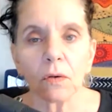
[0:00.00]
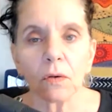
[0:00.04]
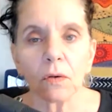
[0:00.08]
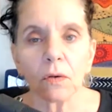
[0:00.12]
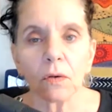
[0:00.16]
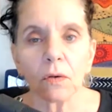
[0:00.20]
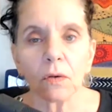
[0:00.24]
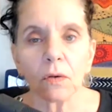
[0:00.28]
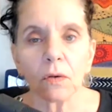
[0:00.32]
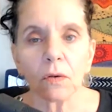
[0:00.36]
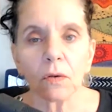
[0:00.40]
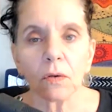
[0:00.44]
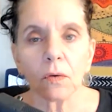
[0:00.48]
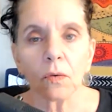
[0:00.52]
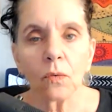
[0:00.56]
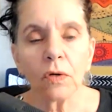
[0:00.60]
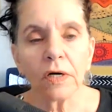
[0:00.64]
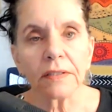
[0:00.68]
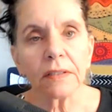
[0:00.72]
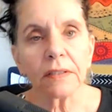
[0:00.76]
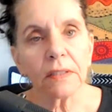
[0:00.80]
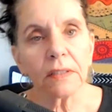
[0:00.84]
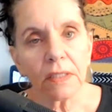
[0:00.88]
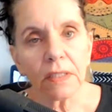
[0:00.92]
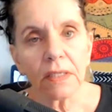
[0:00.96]
One
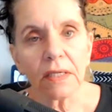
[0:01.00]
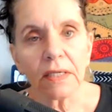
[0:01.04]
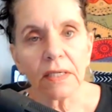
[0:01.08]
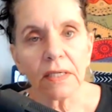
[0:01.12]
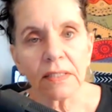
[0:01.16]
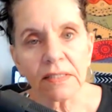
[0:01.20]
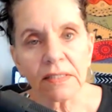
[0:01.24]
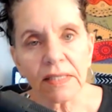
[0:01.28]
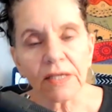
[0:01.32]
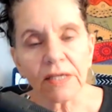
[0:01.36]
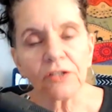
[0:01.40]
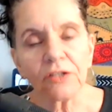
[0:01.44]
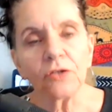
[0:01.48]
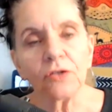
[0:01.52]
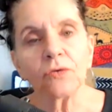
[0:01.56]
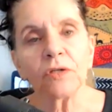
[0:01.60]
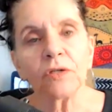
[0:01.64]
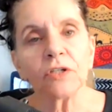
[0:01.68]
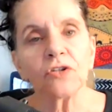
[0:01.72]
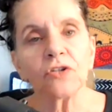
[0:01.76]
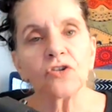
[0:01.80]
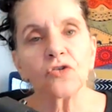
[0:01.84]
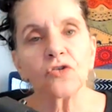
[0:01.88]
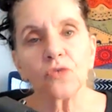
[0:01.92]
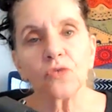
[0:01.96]
is that you
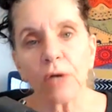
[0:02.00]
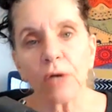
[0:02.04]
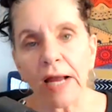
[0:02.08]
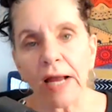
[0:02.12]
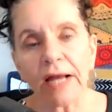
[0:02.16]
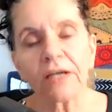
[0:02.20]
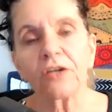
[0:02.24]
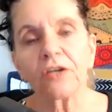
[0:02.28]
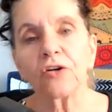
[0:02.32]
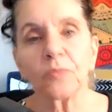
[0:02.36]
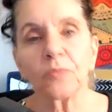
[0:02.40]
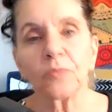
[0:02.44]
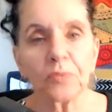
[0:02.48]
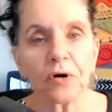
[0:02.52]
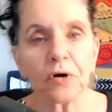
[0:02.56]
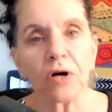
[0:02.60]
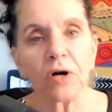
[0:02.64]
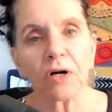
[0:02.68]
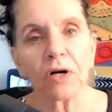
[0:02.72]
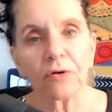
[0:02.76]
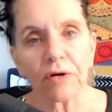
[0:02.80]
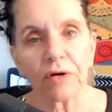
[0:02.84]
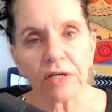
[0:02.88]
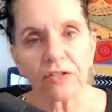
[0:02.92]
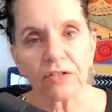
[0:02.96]
can track your
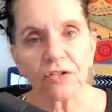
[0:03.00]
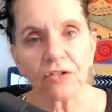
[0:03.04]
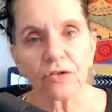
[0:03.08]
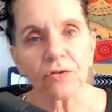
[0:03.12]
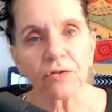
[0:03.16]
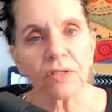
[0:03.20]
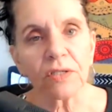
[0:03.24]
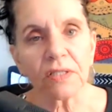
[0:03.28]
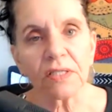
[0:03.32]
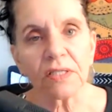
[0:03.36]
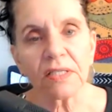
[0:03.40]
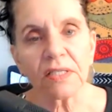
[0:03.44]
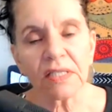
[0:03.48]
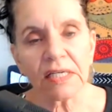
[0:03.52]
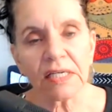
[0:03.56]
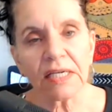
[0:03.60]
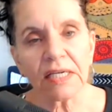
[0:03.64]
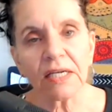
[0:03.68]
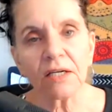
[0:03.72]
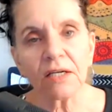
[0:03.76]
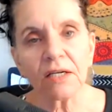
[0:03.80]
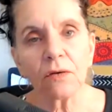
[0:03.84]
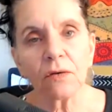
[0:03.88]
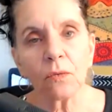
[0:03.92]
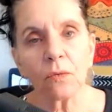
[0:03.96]
progress. You can
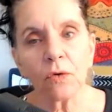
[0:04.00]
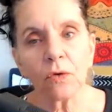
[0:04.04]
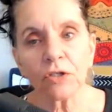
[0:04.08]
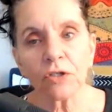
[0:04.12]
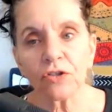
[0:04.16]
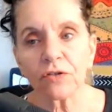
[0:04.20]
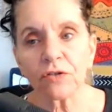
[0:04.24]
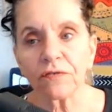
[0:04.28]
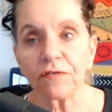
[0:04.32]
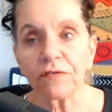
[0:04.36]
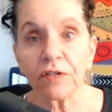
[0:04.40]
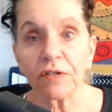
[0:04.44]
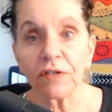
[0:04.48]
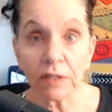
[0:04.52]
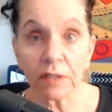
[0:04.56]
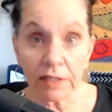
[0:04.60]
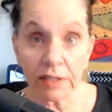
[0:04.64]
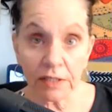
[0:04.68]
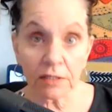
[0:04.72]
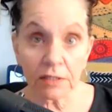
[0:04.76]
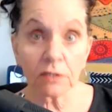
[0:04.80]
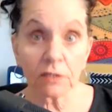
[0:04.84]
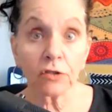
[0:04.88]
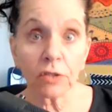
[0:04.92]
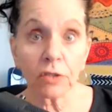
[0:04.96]
see what your
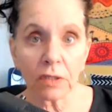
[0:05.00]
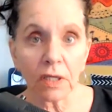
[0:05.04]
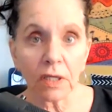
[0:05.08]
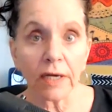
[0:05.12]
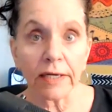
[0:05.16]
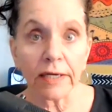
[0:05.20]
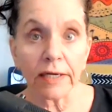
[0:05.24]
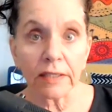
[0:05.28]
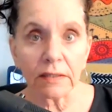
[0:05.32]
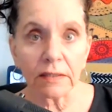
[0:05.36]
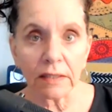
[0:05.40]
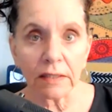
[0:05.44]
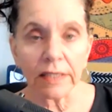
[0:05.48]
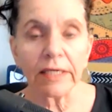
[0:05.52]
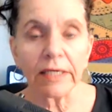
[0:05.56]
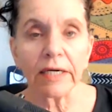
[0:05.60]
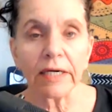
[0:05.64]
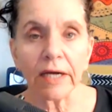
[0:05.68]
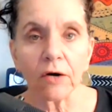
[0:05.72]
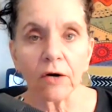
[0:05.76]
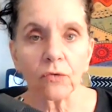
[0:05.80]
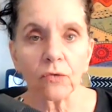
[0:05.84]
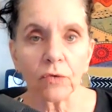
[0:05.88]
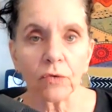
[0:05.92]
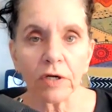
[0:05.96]
feelings look like laid
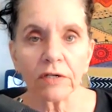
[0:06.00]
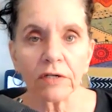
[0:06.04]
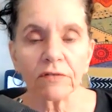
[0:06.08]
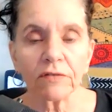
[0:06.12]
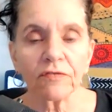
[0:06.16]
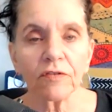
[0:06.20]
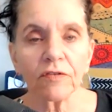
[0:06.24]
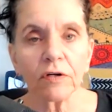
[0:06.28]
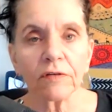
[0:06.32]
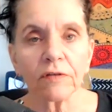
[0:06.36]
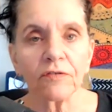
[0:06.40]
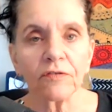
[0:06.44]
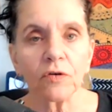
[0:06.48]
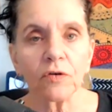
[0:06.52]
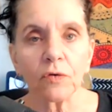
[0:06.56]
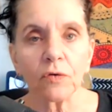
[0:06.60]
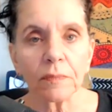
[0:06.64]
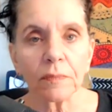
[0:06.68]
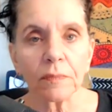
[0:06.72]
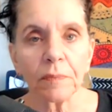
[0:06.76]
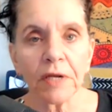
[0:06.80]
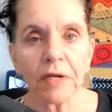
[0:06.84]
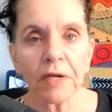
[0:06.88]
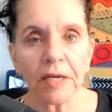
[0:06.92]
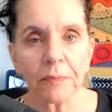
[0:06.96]
out right in front of you
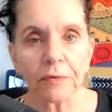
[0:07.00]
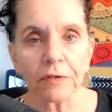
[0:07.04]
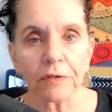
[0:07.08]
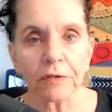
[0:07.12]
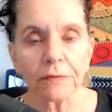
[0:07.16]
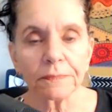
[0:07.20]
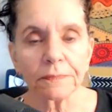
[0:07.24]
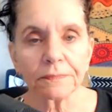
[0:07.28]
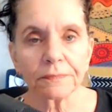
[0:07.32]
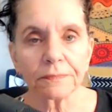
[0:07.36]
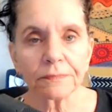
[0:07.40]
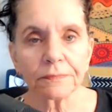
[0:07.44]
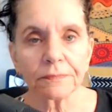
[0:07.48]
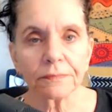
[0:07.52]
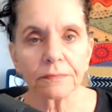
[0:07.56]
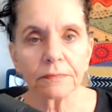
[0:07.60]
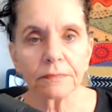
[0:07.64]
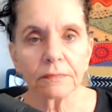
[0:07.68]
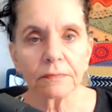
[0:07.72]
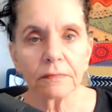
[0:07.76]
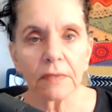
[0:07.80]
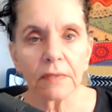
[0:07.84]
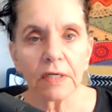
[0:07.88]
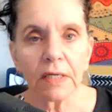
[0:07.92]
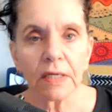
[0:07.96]
on paper.
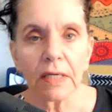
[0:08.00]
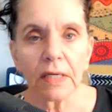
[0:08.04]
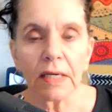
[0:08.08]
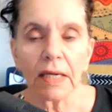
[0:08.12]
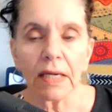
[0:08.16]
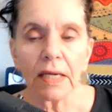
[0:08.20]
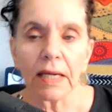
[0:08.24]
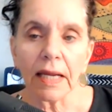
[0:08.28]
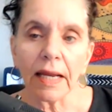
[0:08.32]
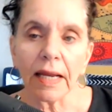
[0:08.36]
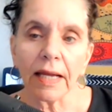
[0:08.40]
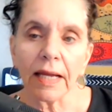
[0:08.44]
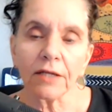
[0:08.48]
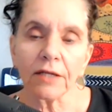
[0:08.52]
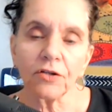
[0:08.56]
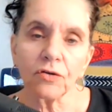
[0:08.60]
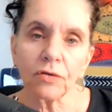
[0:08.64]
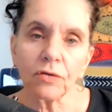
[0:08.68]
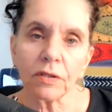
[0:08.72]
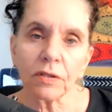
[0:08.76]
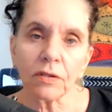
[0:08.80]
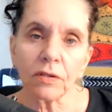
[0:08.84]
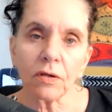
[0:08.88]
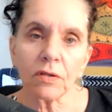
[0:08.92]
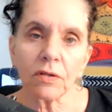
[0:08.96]
And you
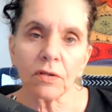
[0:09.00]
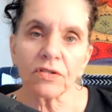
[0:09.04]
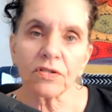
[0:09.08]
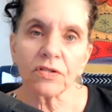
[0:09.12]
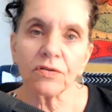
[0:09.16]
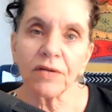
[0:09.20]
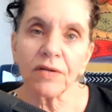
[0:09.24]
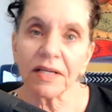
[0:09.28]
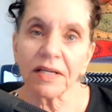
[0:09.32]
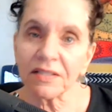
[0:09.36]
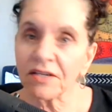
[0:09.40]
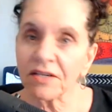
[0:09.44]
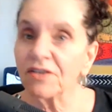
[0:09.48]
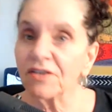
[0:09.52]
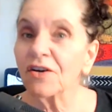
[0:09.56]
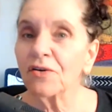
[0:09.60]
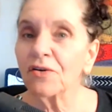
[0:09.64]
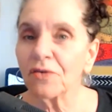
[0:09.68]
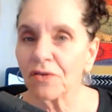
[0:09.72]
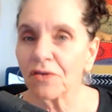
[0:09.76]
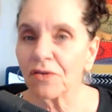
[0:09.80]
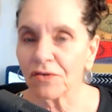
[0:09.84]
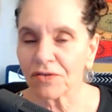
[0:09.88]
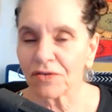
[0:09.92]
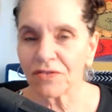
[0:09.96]
can also get to
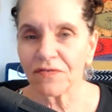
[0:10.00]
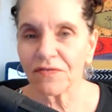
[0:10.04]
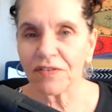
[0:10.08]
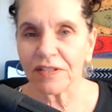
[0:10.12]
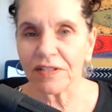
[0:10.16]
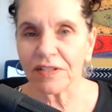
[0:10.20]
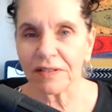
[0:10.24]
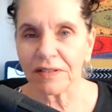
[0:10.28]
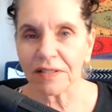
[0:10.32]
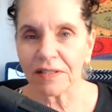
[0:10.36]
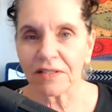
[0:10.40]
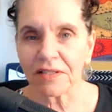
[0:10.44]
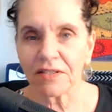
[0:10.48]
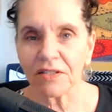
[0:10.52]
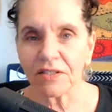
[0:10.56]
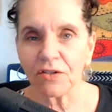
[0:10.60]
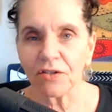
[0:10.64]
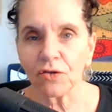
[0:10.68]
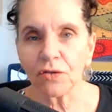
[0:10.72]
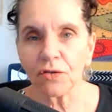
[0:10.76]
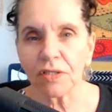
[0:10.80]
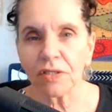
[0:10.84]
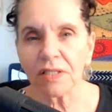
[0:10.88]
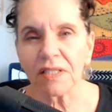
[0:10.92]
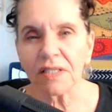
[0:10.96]
know those feelings and
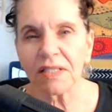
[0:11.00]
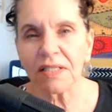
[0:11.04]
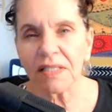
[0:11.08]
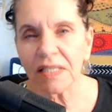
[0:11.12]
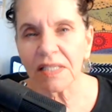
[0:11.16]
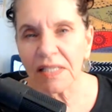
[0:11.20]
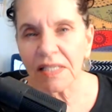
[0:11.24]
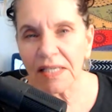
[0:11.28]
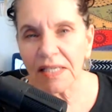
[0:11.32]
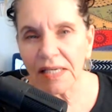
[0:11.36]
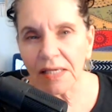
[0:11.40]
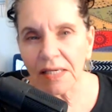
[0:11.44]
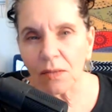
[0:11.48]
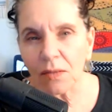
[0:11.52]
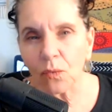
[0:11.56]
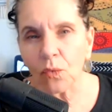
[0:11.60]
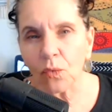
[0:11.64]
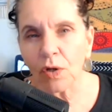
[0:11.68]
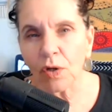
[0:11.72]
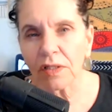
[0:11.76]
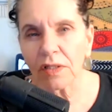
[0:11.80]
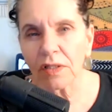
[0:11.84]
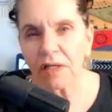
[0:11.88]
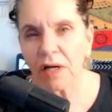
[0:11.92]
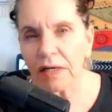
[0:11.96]
you can see
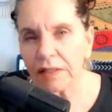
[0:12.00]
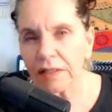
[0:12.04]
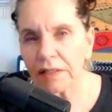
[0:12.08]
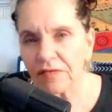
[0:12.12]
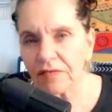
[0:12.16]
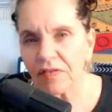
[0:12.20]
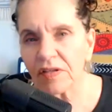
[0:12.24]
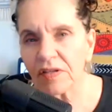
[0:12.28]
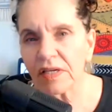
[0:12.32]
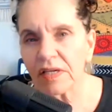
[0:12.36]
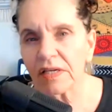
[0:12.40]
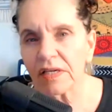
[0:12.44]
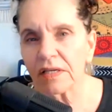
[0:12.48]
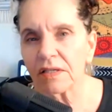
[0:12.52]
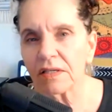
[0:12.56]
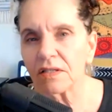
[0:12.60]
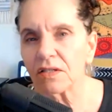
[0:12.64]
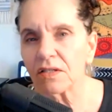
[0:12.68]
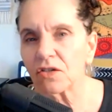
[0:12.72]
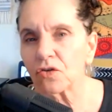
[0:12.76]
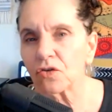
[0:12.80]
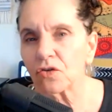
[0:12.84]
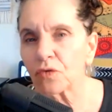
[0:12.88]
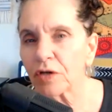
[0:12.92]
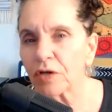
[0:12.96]
what kind of
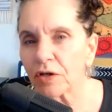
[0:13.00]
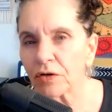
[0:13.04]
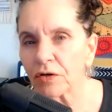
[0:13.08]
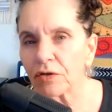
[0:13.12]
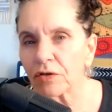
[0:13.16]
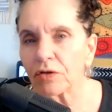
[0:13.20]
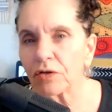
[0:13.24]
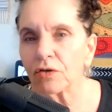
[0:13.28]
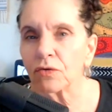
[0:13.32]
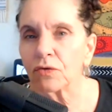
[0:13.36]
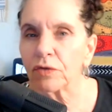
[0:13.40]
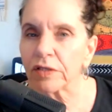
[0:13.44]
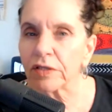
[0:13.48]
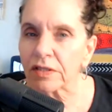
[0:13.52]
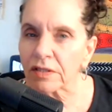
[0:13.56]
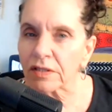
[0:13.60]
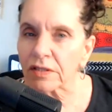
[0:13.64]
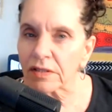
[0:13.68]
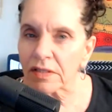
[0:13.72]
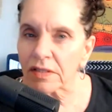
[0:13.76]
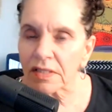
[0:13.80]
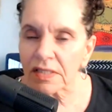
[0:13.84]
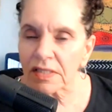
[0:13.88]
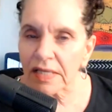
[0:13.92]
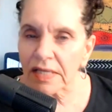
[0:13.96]
things trigger you into
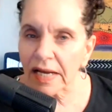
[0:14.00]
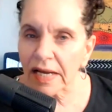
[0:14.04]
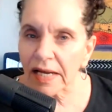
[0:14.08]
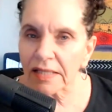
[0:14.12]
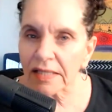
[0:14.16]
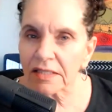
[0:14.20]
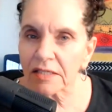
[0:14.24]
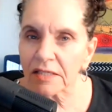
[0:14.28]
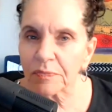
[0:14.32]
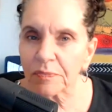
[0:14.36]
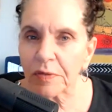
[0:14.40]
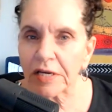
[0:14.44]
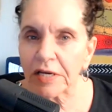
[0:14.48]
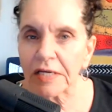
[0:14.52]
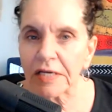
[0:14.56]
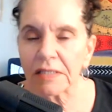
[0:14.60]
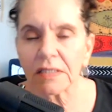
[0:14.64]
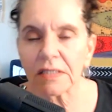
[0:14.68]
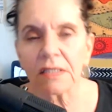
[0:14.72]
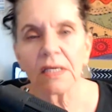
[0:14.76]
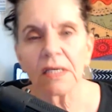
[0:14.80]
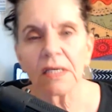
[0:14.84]
the sad space,